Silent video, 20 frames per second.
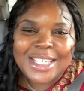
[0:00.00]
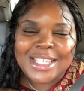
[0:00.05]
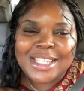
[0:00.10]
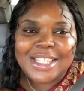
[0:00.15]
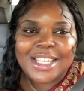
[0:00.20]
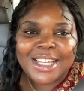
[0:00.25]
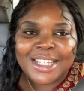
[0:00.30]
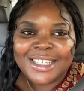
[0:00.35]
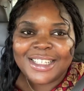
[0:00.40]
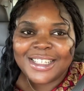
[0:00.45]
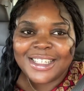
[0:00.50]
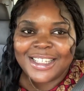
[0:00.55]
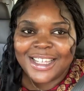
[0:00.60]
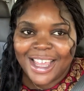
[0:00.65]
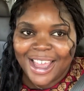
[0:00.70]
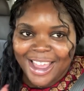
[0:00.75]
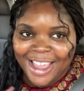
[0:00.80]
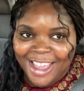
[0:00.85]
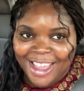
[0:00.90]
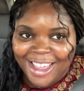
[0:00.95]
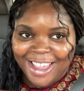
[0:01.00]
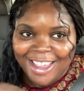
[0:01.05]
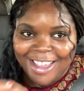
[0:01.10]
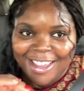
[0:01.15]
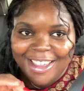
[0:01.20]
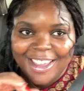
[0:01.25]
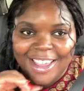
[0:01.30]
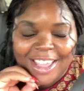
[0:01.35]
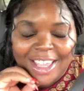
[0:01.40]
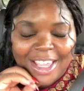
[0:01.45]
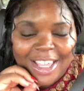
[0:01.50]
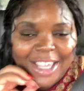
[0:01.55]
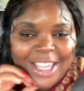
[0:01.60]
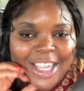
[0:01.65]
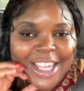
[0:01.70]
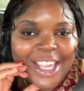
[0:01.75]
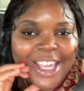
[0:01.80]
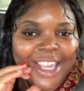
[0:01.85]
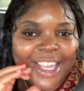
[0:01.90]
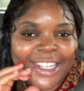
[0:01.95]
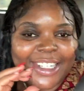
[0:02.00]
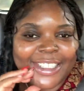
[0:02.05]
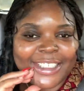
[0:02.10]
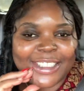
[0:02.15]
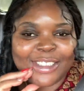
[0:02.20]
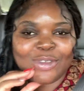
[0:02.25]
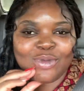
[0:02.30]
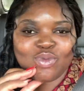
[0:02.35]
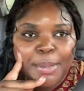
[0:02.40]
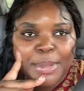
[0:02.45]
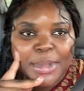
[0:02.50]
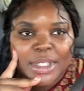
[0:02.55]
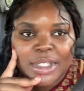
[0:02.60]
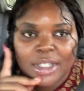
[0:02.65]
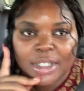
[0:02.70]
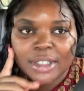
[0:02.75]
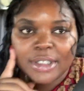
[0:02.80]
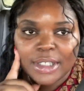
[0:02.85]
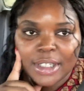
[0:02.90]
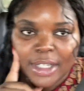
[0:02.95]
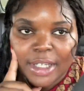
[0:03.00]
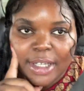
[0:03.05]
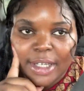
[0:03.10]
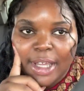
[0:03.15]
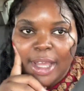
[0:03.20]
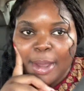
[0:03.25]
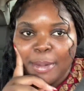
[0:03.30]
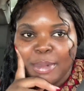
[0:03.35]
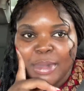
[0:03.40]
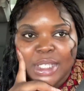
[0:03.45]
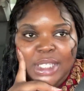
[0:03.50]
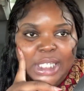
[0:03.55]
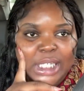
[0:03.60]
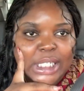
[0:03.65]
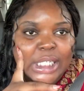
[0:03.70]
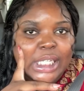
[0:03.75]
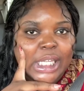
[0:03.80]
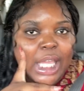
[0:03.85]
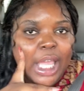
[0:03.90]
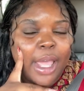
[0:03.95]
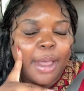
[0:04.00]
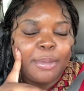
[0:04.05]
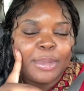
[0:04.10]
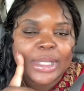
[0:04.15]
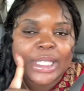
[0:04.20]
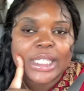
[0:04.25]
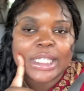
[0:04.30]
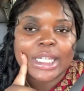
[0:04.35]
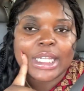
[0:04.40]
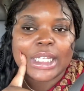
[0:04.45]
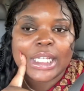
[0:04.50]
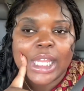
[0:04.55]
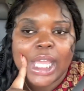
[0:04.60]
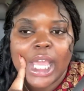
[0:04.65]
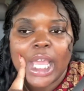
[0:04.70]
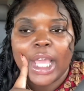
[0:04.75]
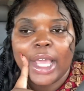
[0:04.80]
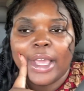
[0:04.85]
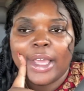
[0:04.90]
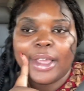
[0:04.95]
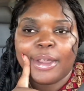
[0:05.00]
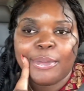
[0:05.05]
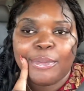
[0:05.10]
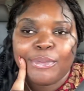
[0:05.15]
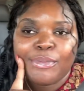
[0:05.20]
Sunday. Happy Sunday, happy Sunday, happy Sunday.